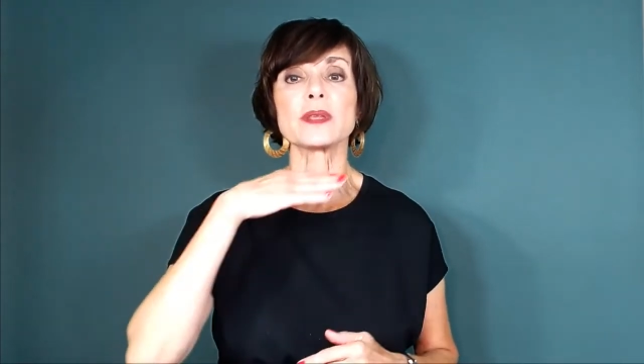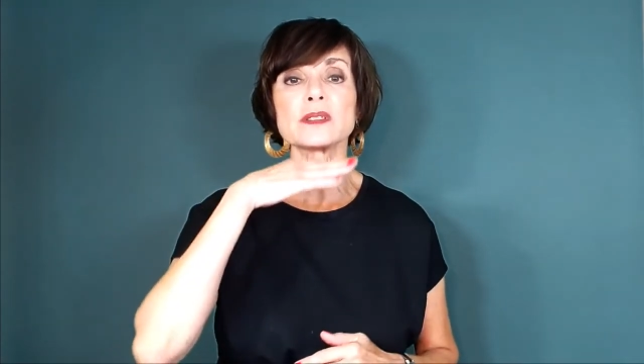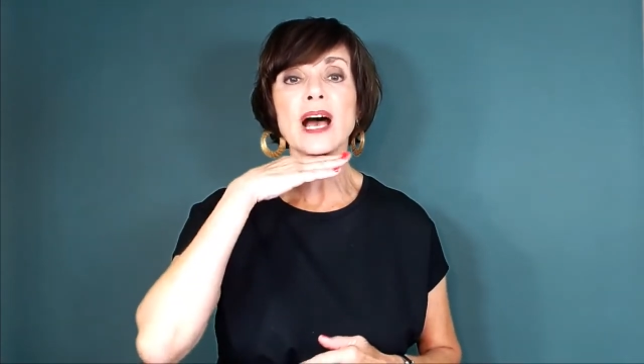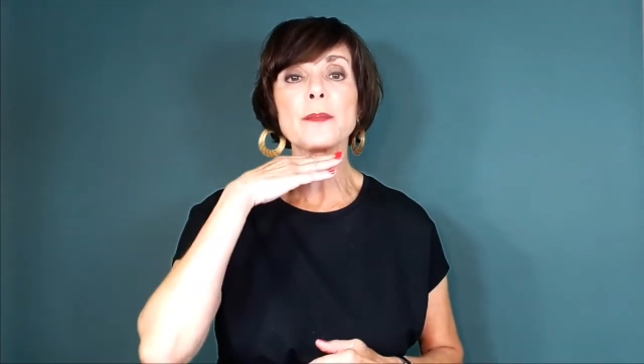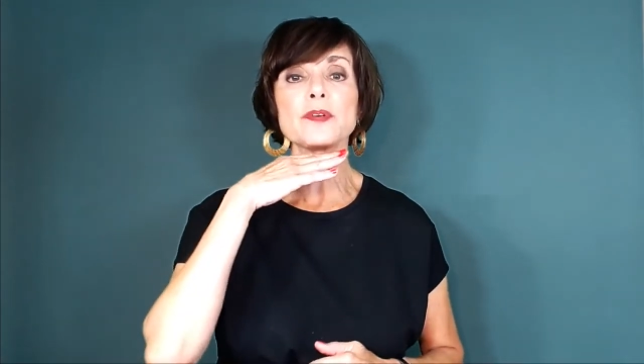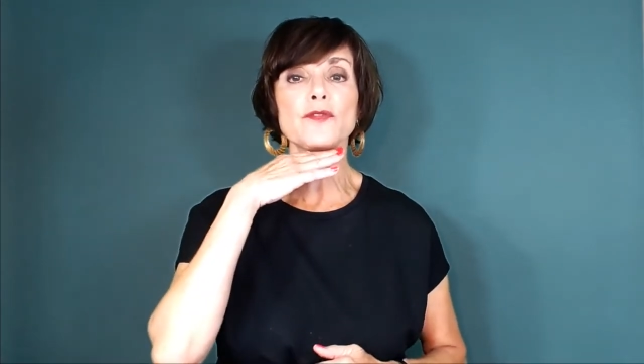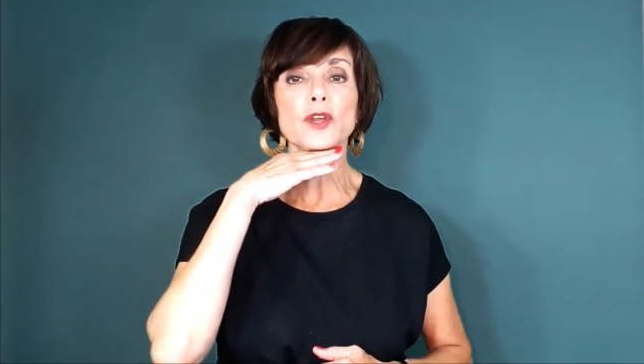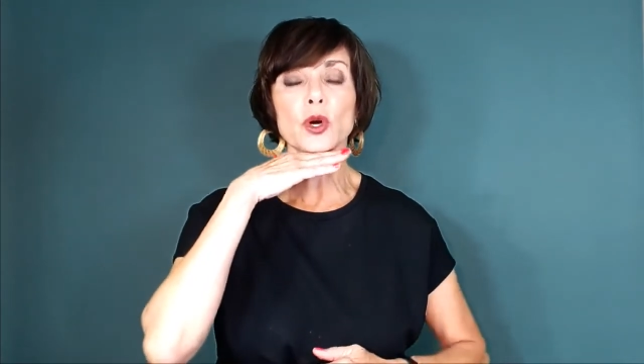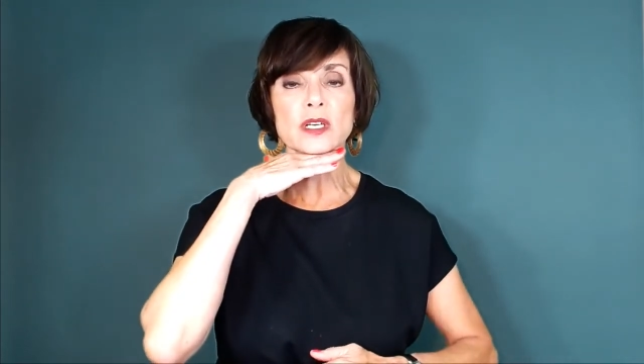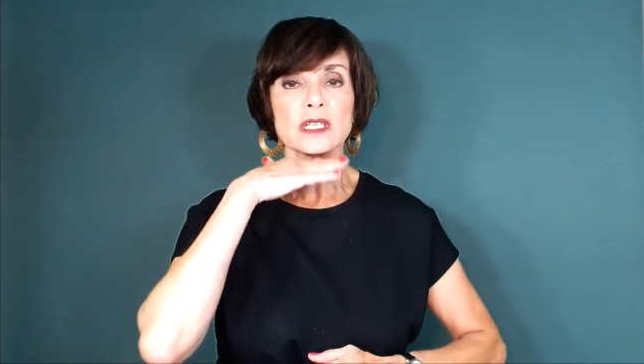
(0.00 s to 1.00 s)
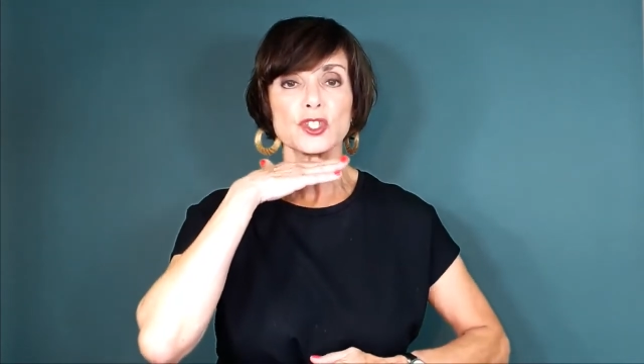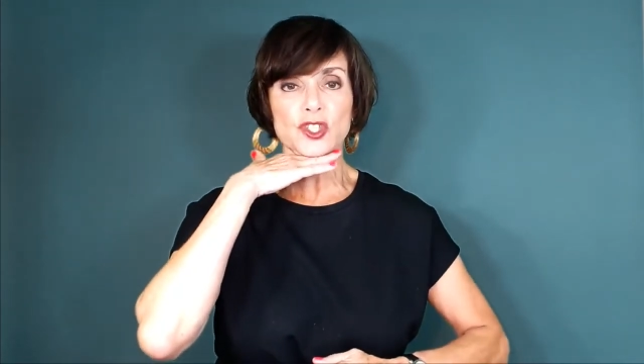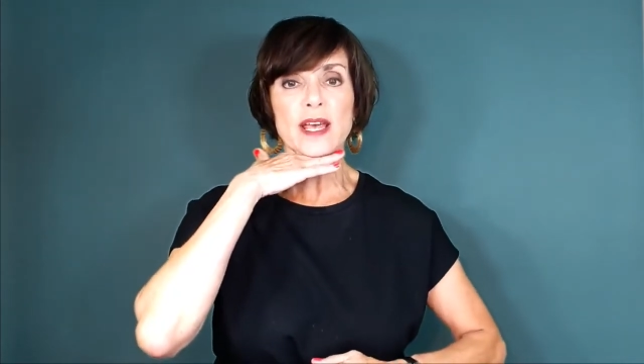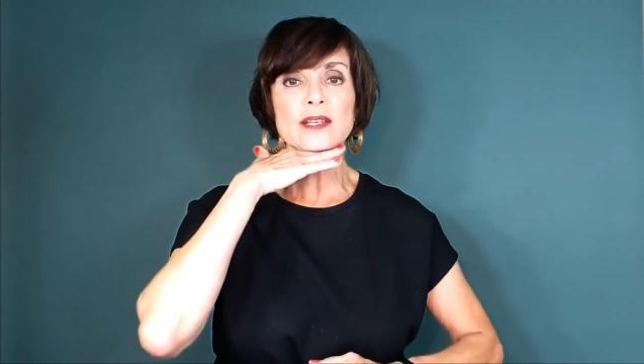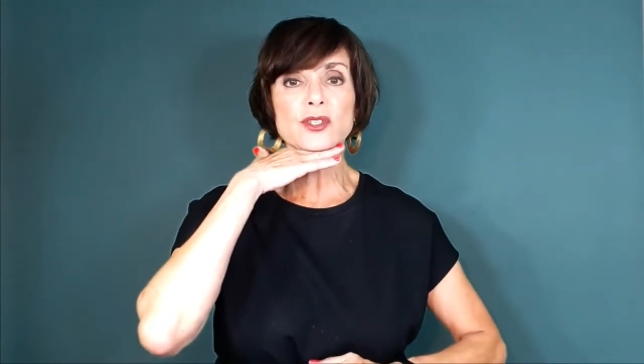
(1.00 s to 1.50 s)
the top of your
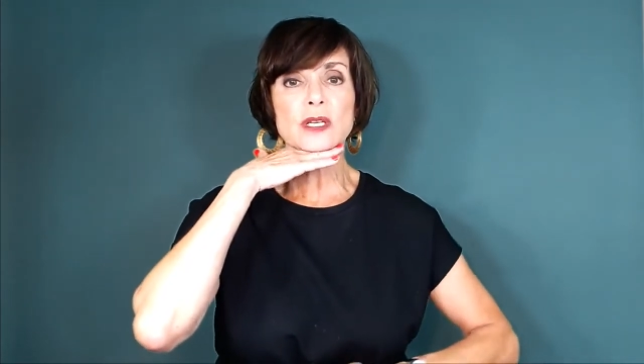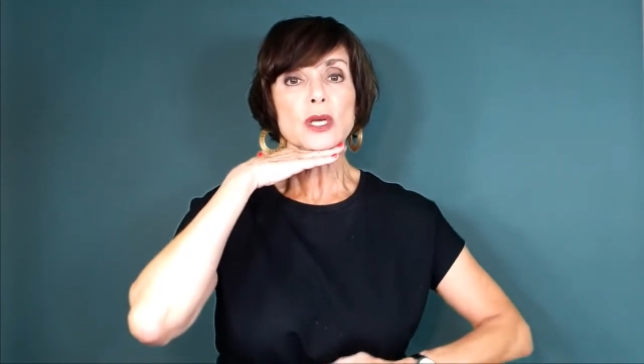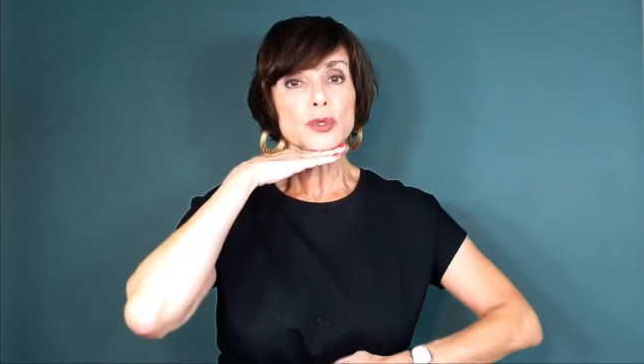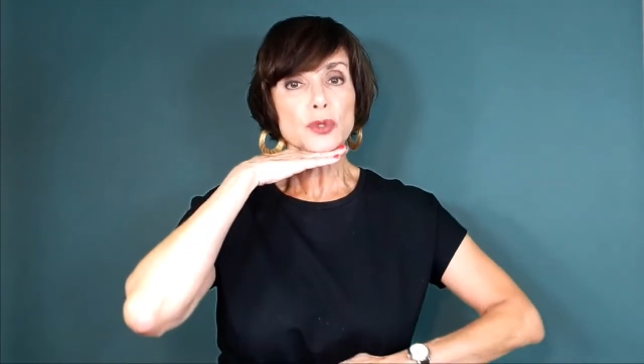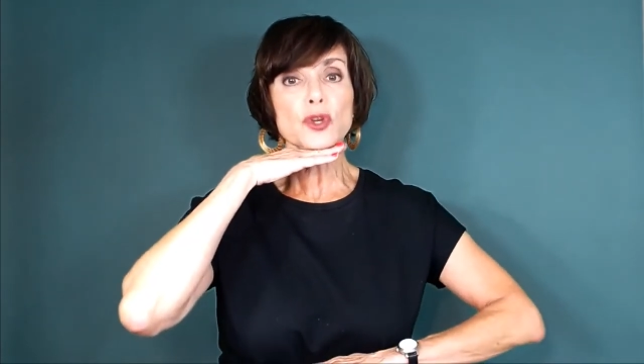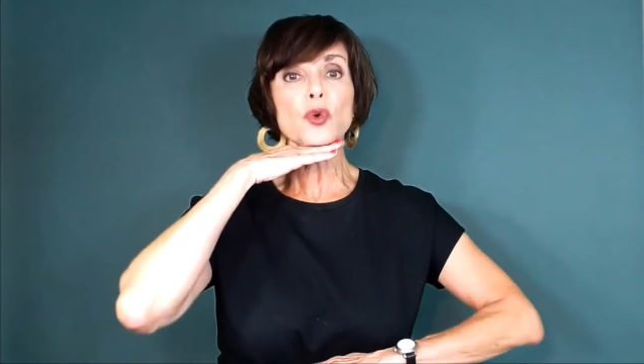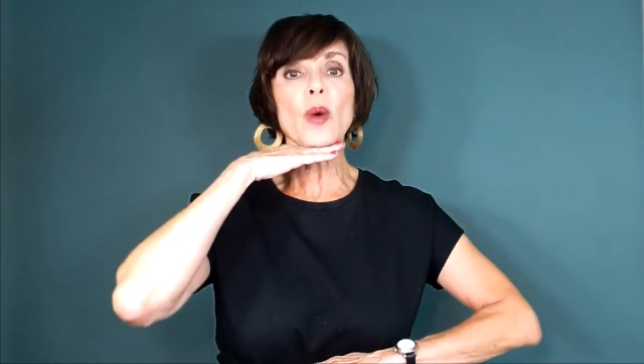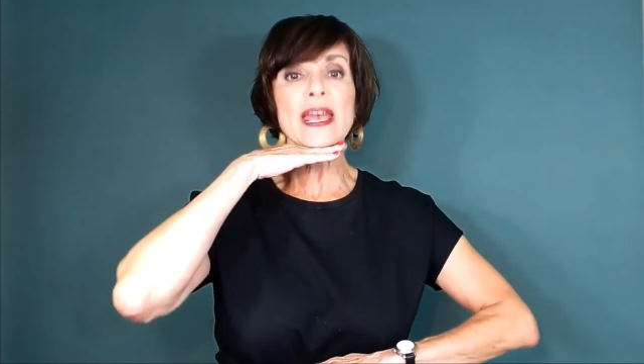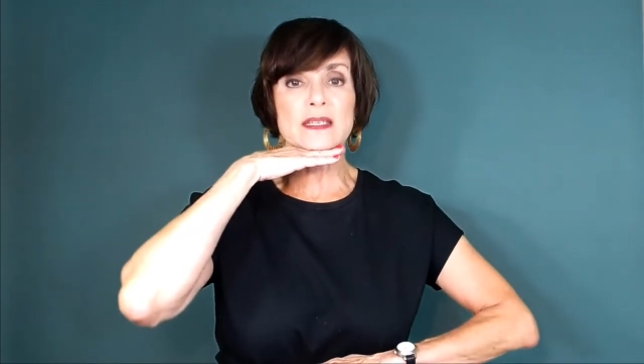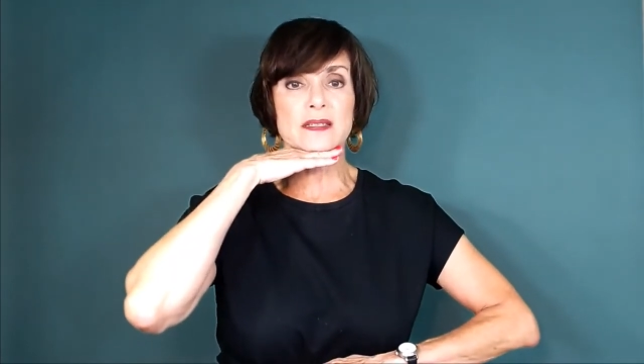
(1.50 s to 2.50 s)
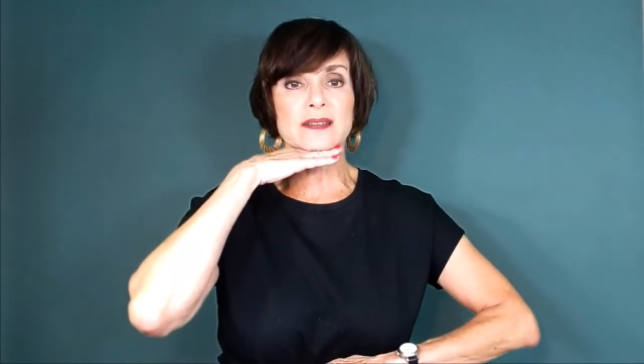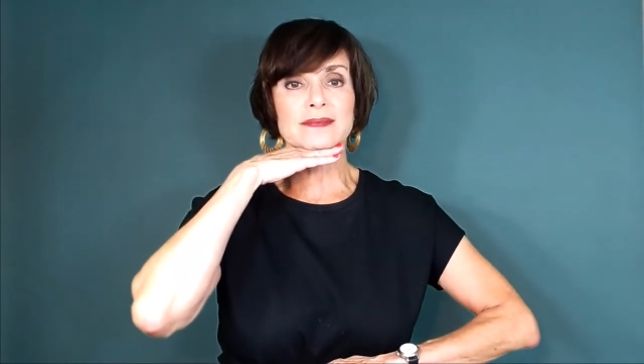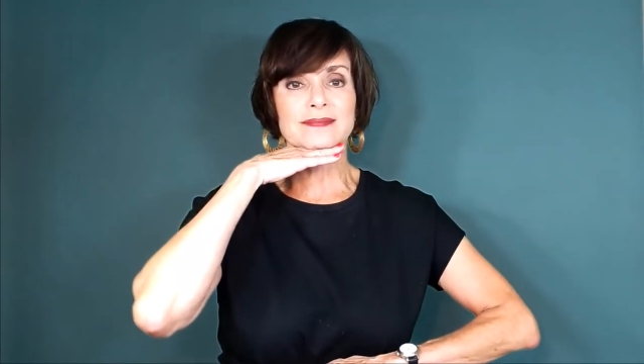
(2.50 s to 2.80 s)
chest to your waist.